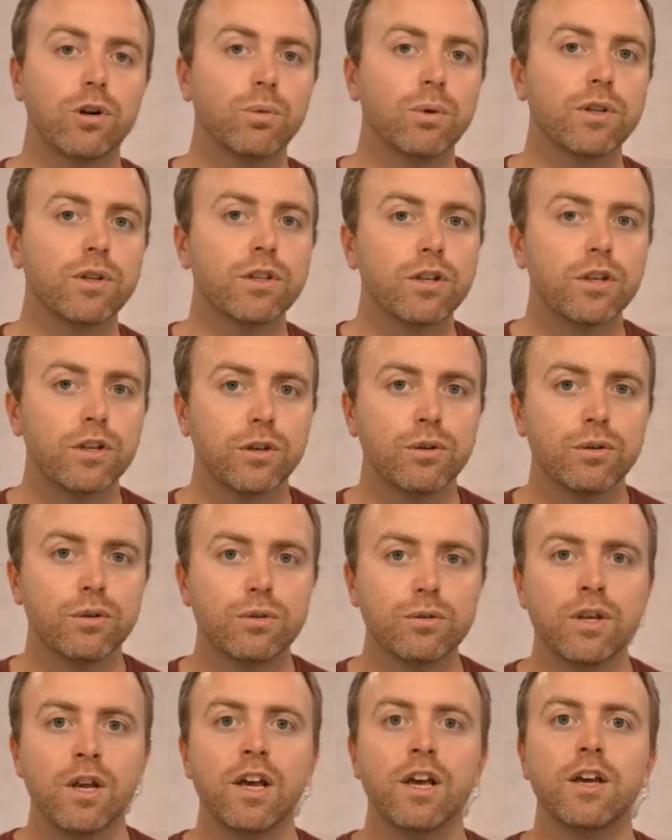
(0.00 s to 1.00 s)
with
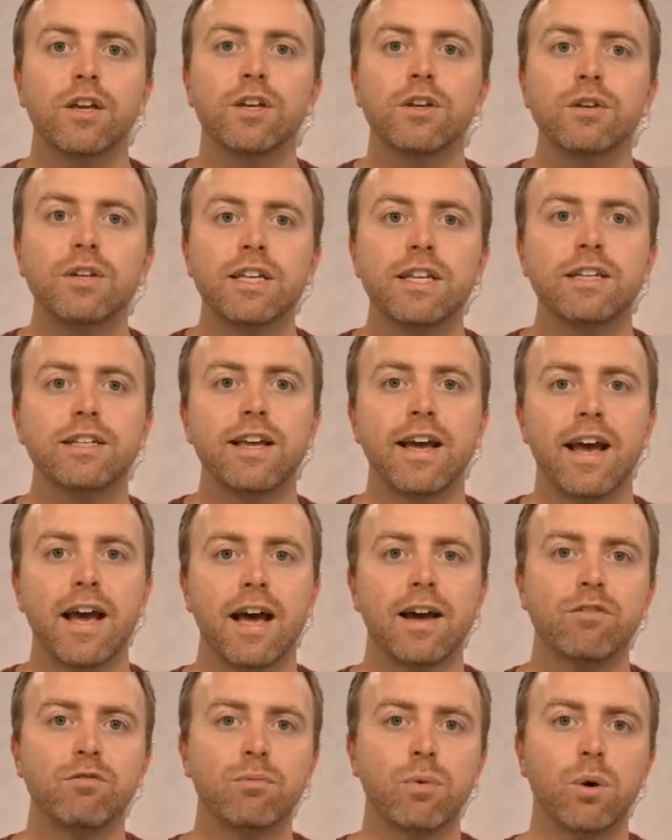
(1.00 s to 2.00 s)
cues, you need to
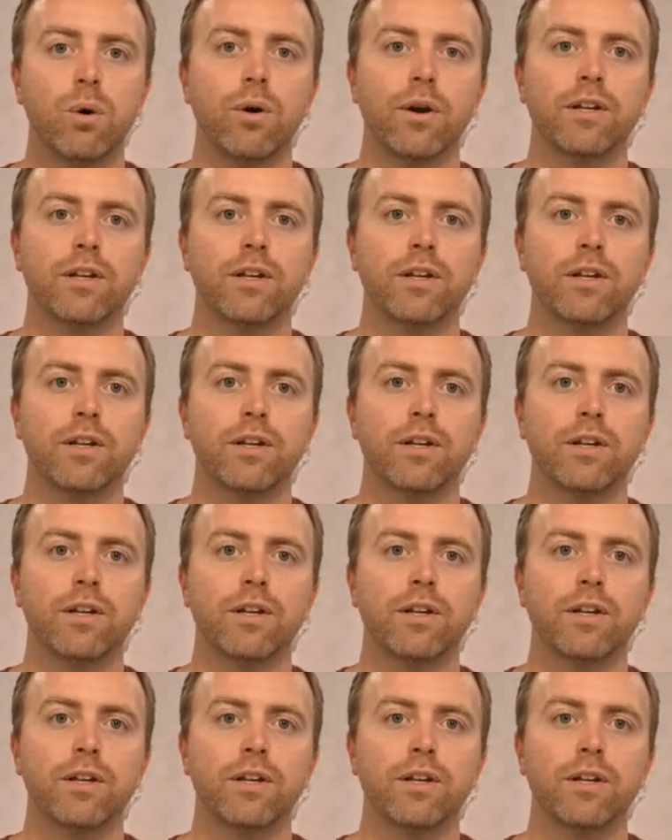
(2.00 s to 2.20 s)
have more.